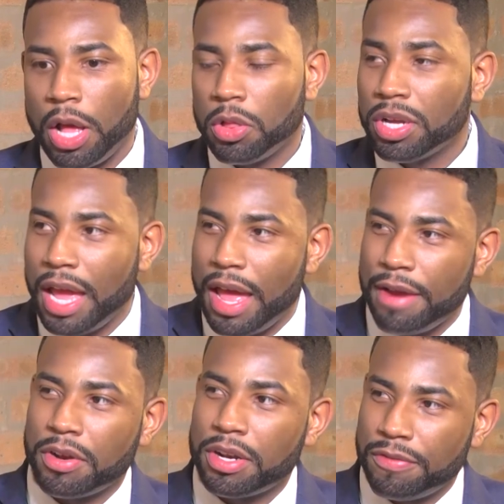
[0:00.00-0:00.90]
I look at
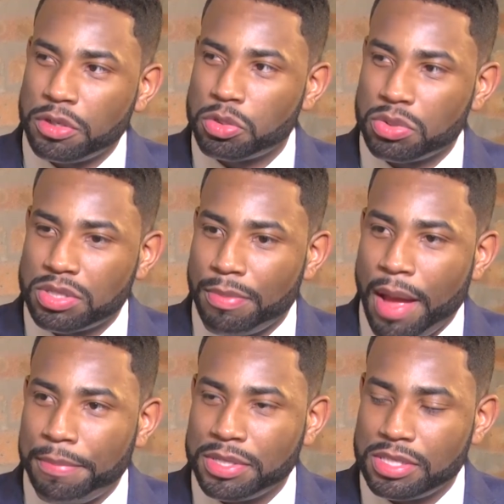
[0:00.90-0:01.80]
other individuals in
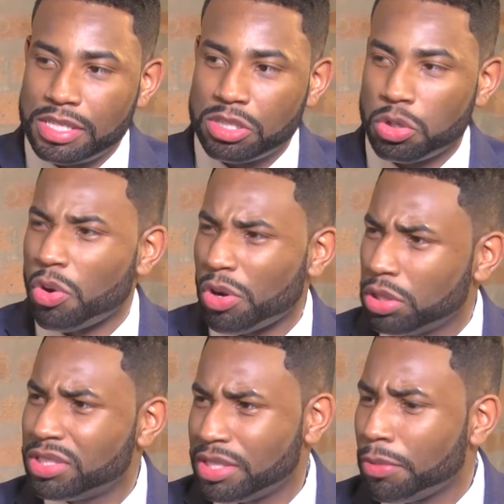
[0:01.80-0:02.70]
my position
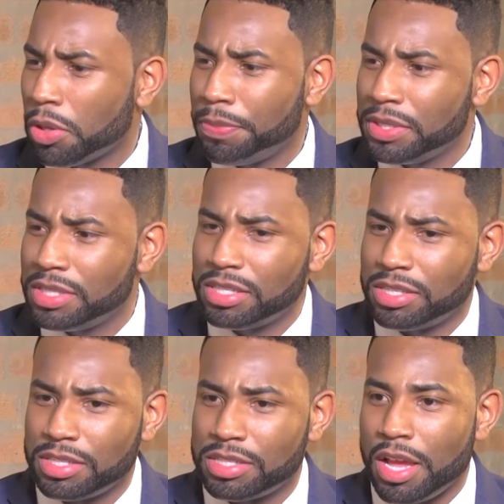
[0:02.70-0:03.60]
or similar
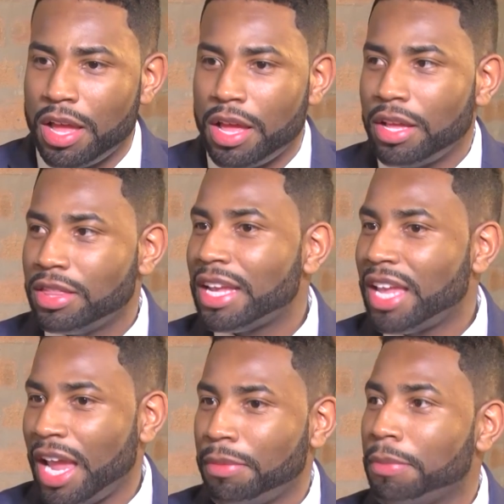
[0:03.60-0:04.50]
positions, they
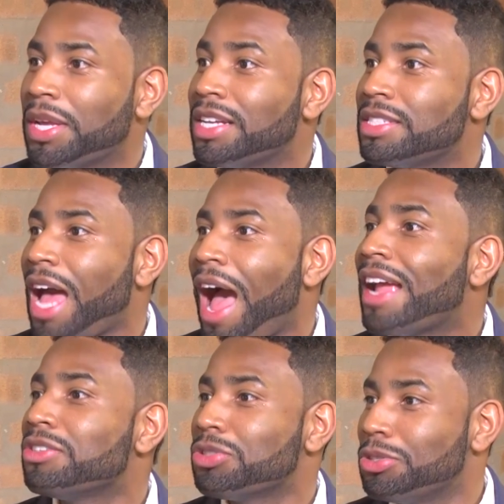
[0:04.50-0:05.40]
came in because
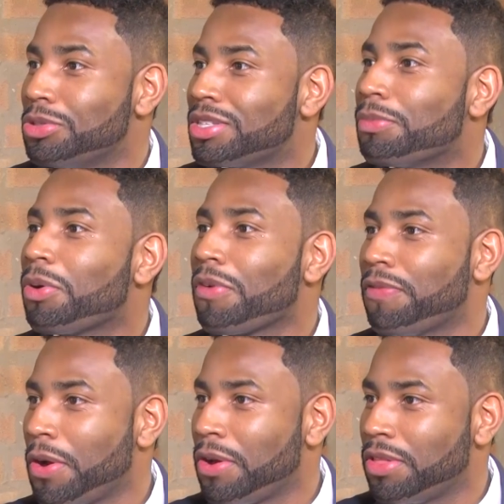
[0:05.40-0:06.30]
I introduced them or
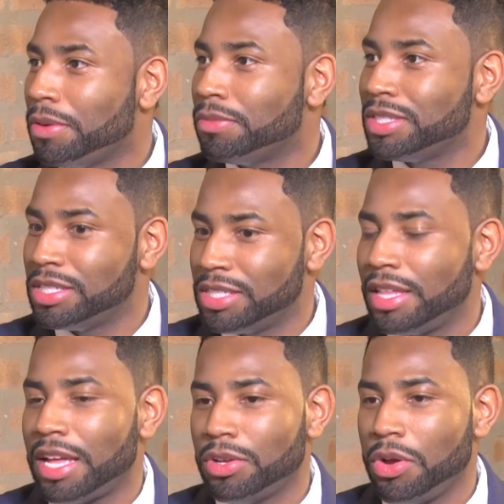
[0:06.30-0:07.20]
referred them to say
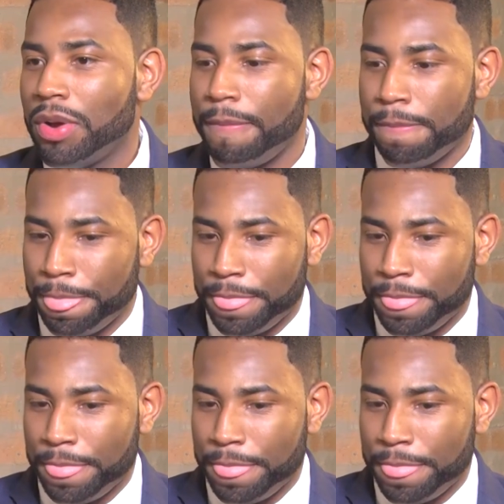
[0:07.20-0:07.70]
that, you know what,